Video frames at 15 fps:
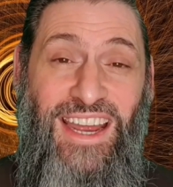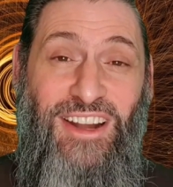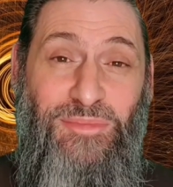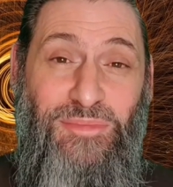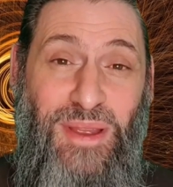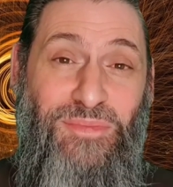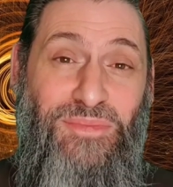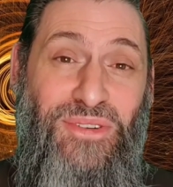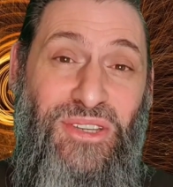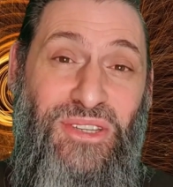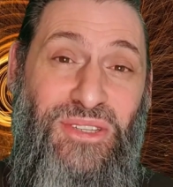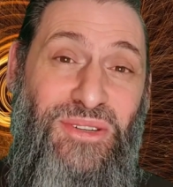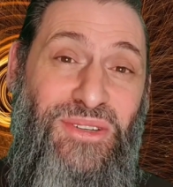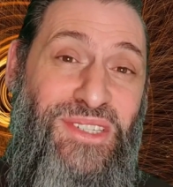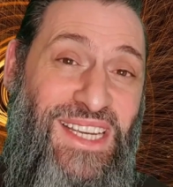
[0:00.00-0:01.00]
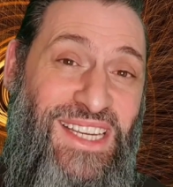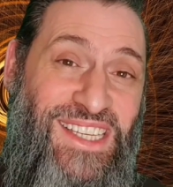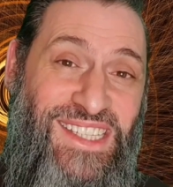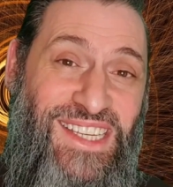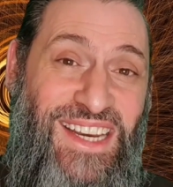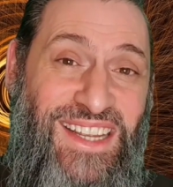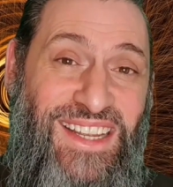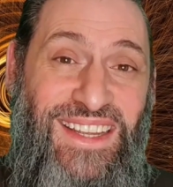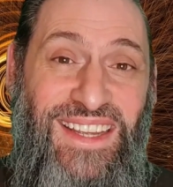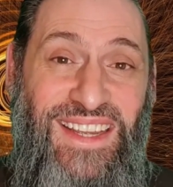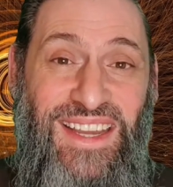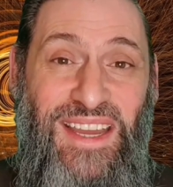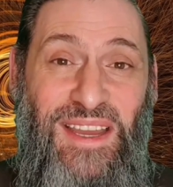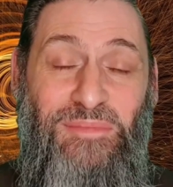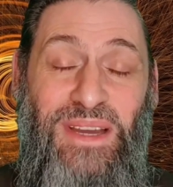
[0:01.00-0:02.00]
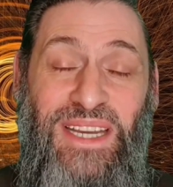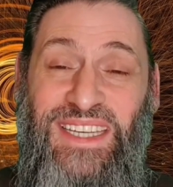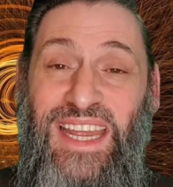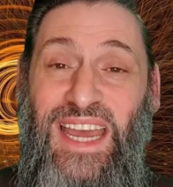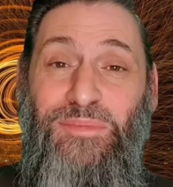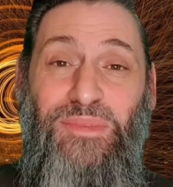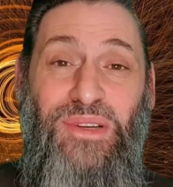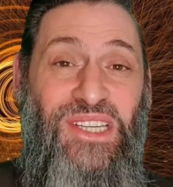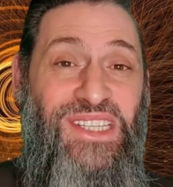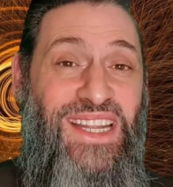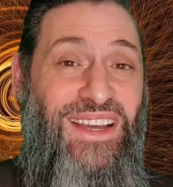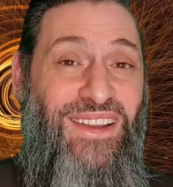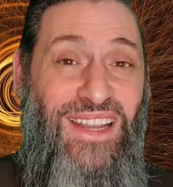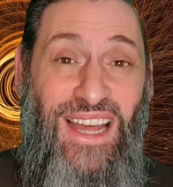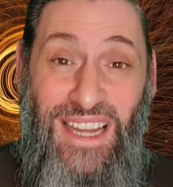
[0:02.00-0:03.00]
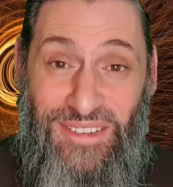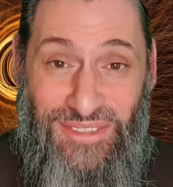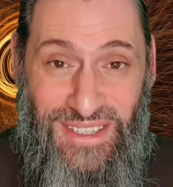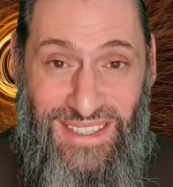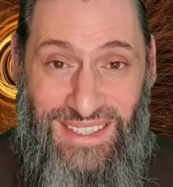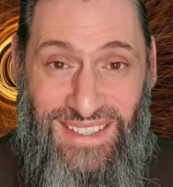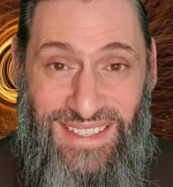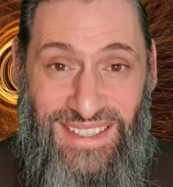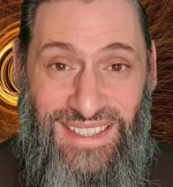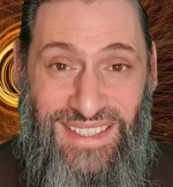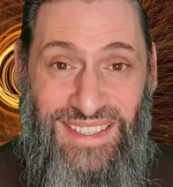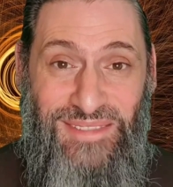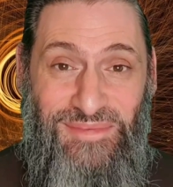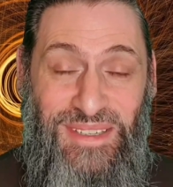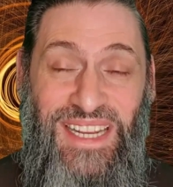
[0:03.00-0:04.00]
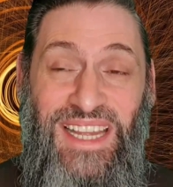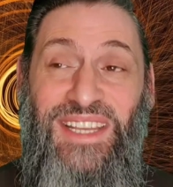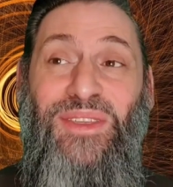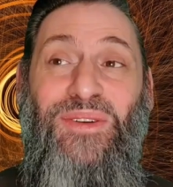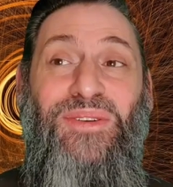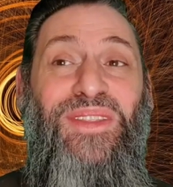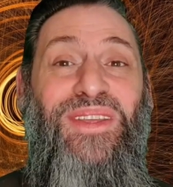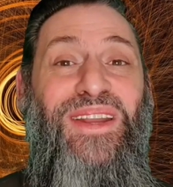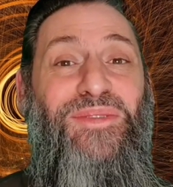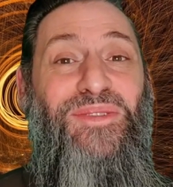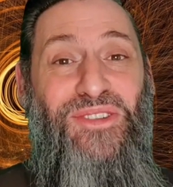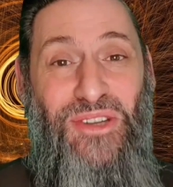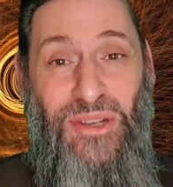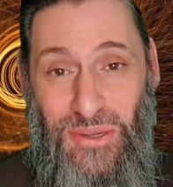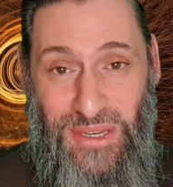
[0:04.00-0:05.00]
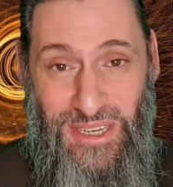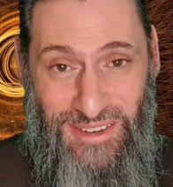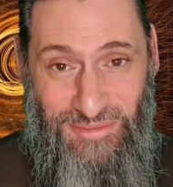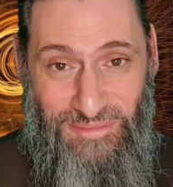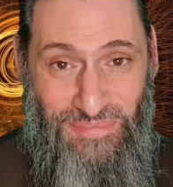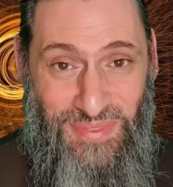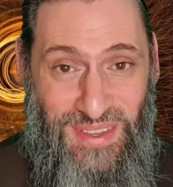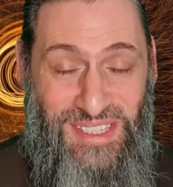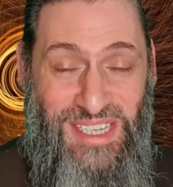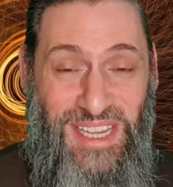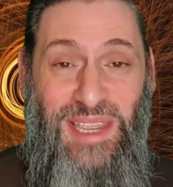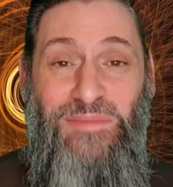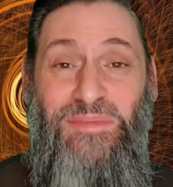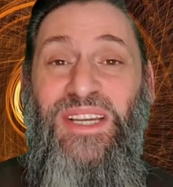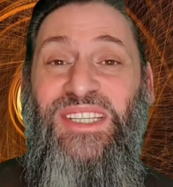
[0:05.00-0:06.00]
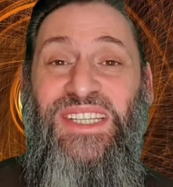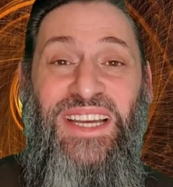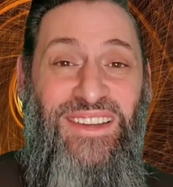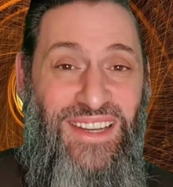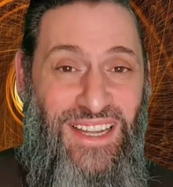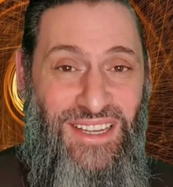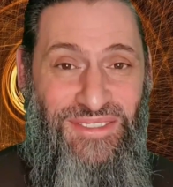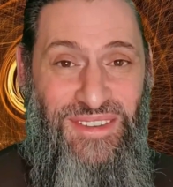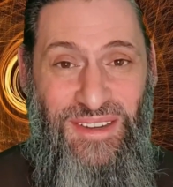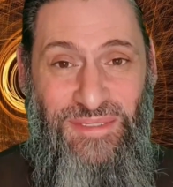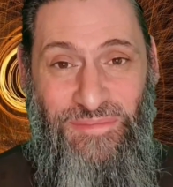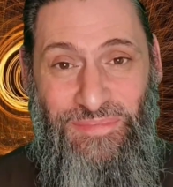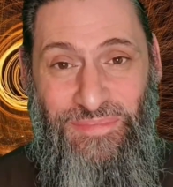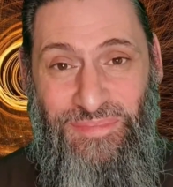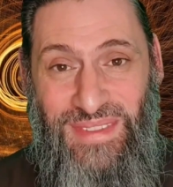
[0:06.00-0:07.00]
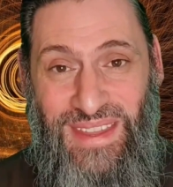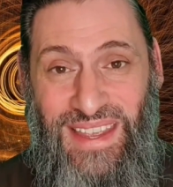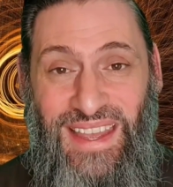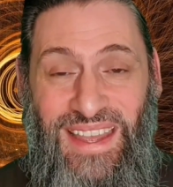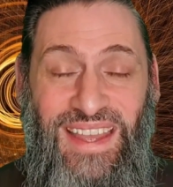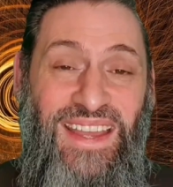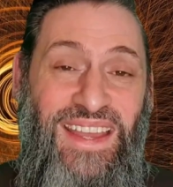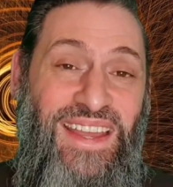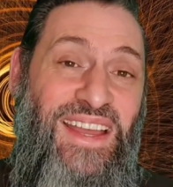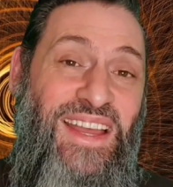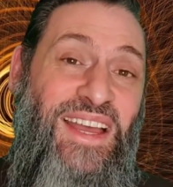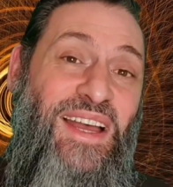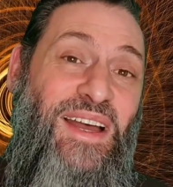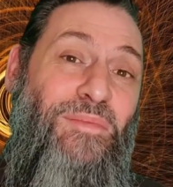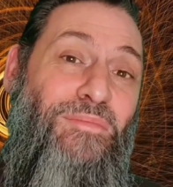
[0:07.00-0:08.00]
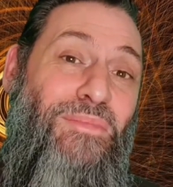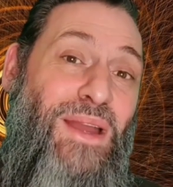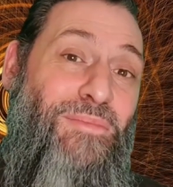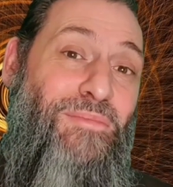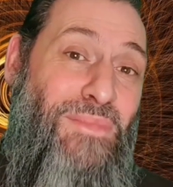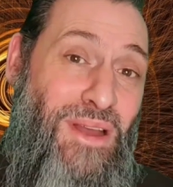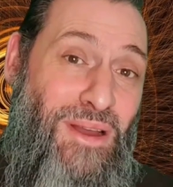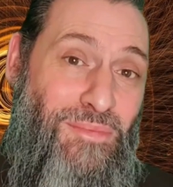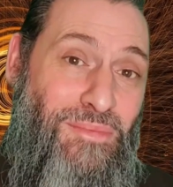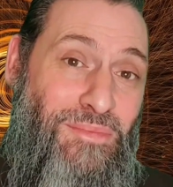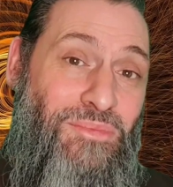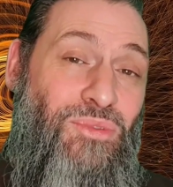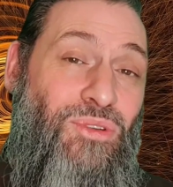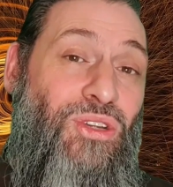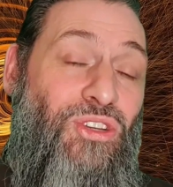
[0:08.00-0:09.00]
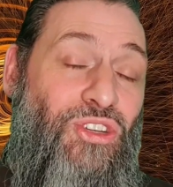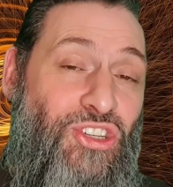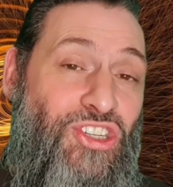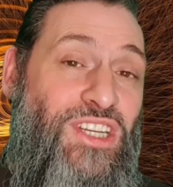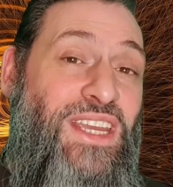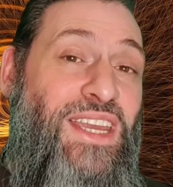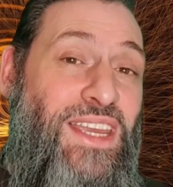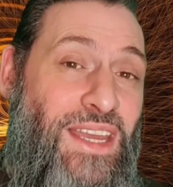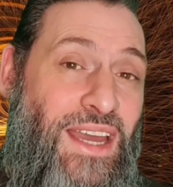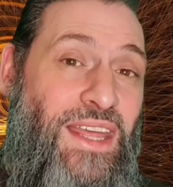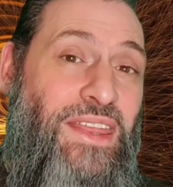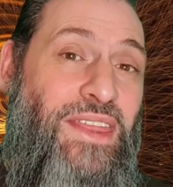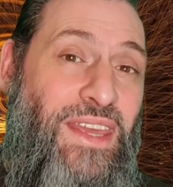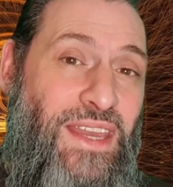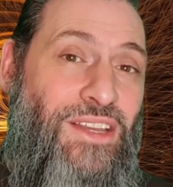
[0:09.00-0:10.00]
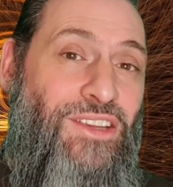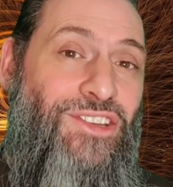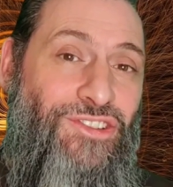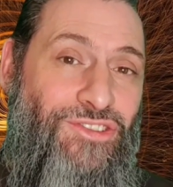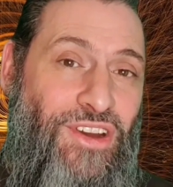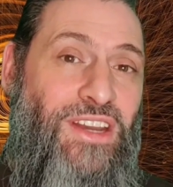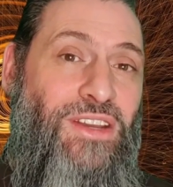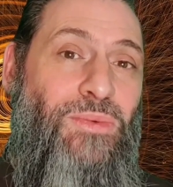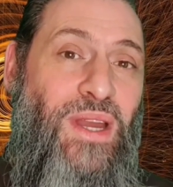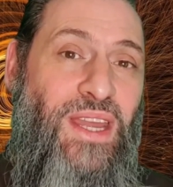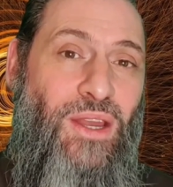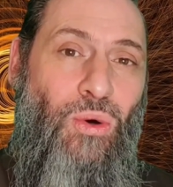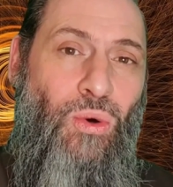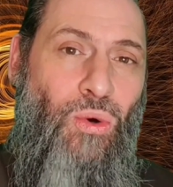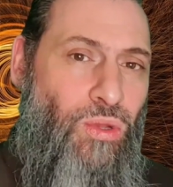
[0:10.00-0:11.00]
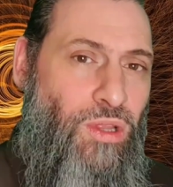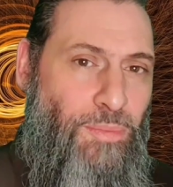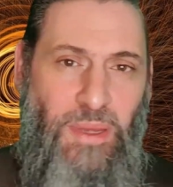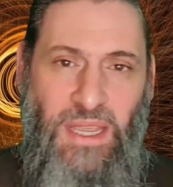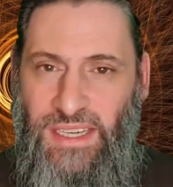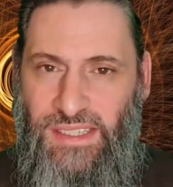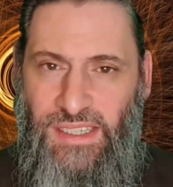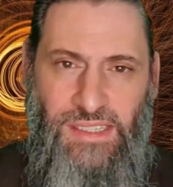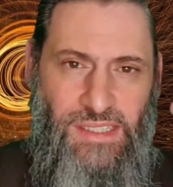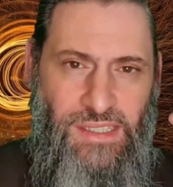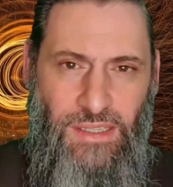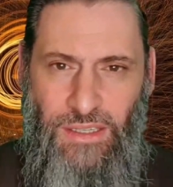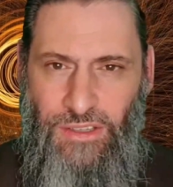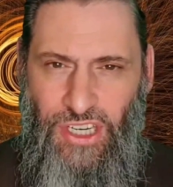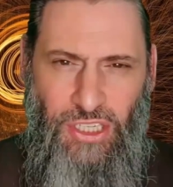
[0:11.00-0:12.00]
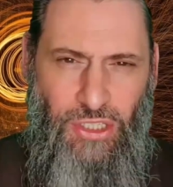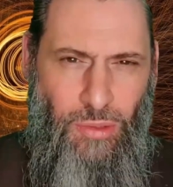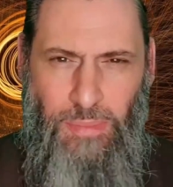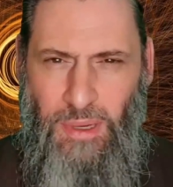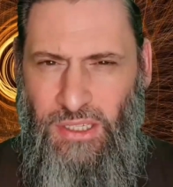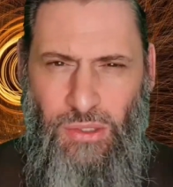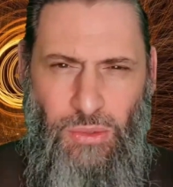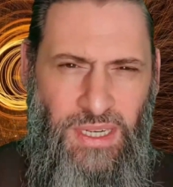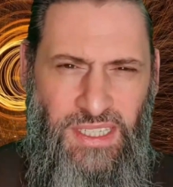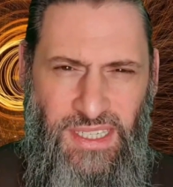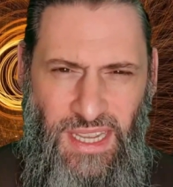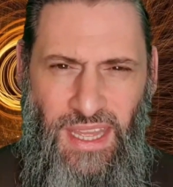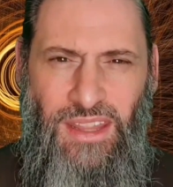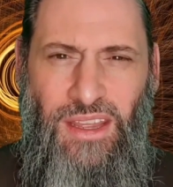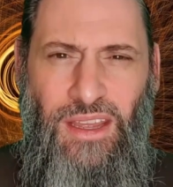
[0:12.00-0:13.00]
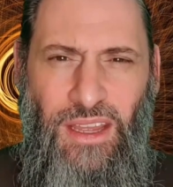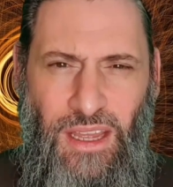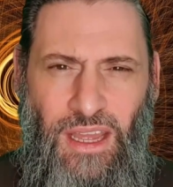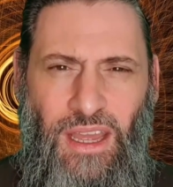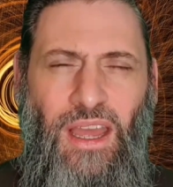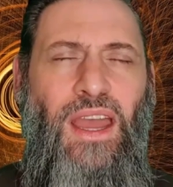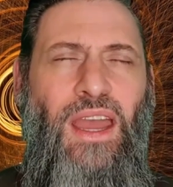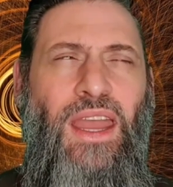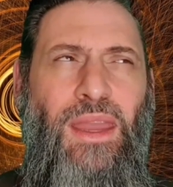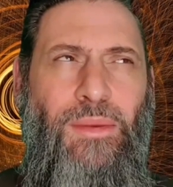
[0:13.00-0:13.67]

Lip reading: And I remember as soon as I said it, my dad burst out laughing. My dad thought that I was joking. So he burst out laughing. My mum, I think straight away, all the pieces, the jigsaw puzzle went together.